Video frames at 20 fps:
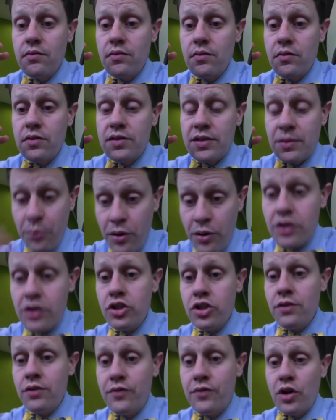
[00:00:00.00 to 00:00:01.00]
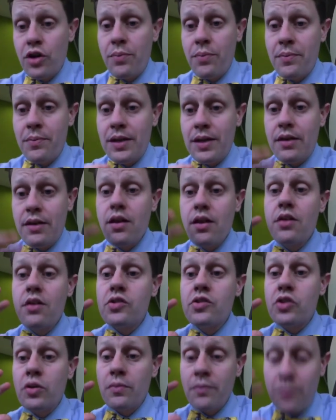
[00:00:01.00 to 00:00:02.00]
suppression of dopamine,
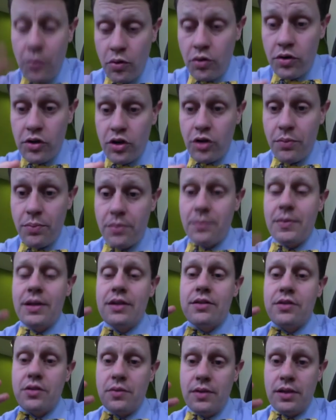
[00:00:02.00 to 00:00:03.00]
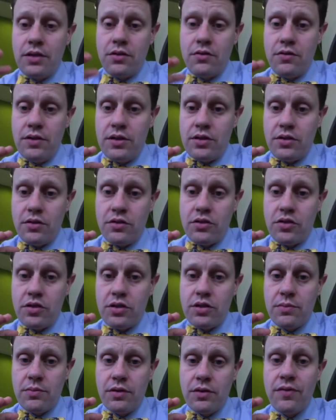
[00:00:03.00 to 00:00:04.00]
so more dopamine to so increase
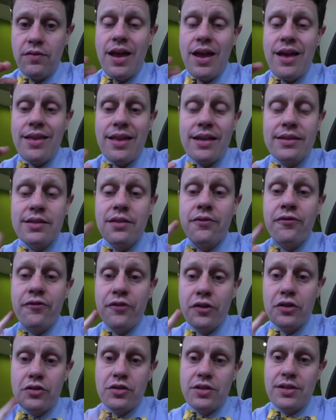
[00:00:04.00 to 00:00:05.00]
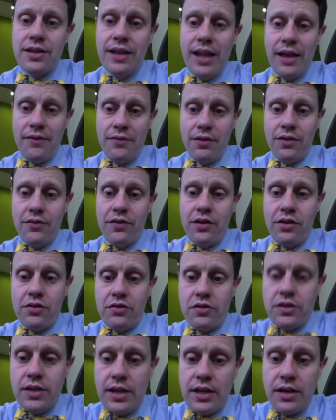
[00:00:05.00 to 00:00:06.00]
urges to move. That's the first level of
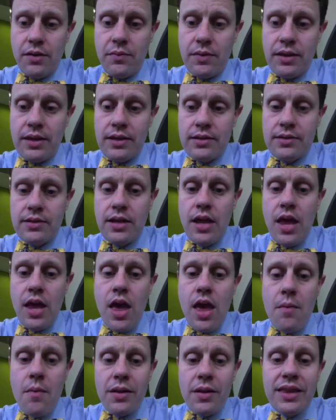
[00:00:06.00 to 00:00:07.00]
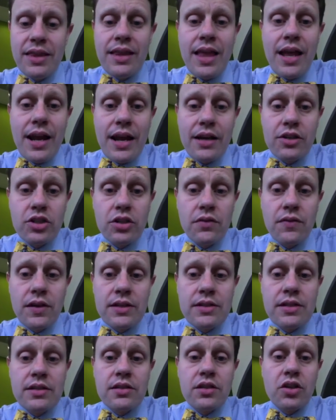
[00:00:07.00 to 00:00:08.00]
understanding with this. But then that actually
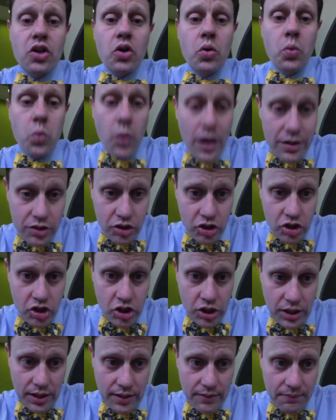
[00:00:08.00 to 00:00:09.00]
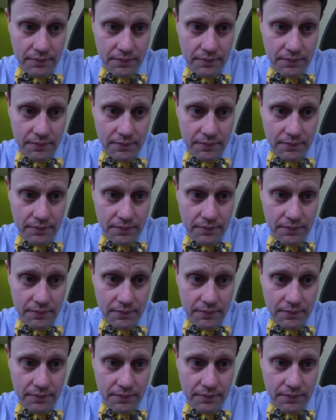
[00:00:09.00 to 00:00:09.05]
raises a question